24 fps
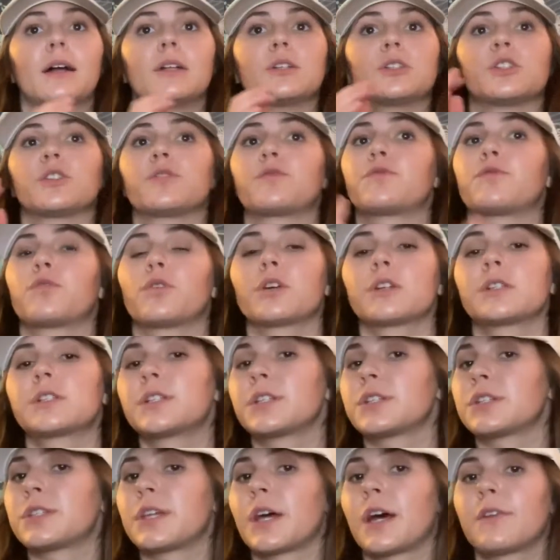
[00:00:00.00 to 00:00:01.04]
just force
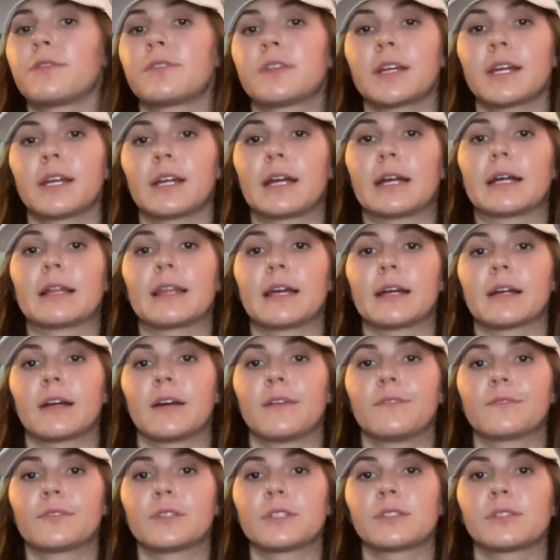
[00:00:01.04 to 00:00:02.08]
yourself to get out of that
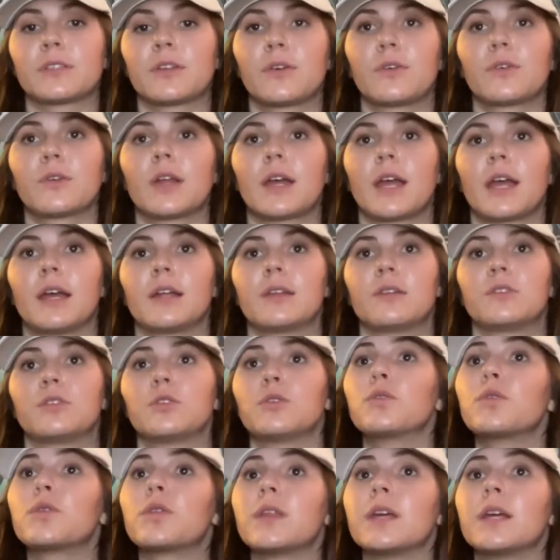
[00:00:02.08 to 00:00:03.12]
comfort zone and
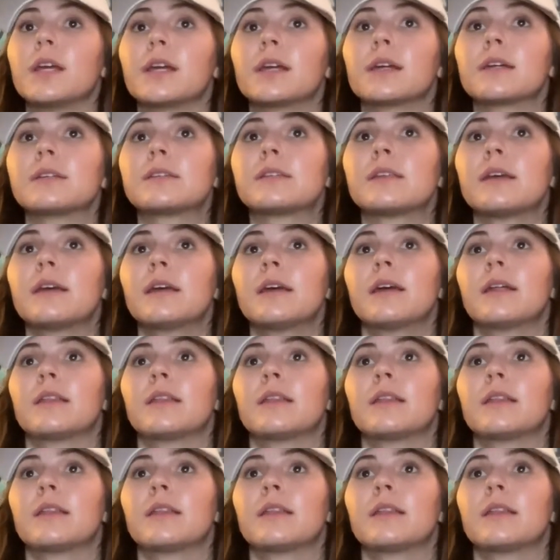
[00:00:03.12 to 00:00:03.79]
do things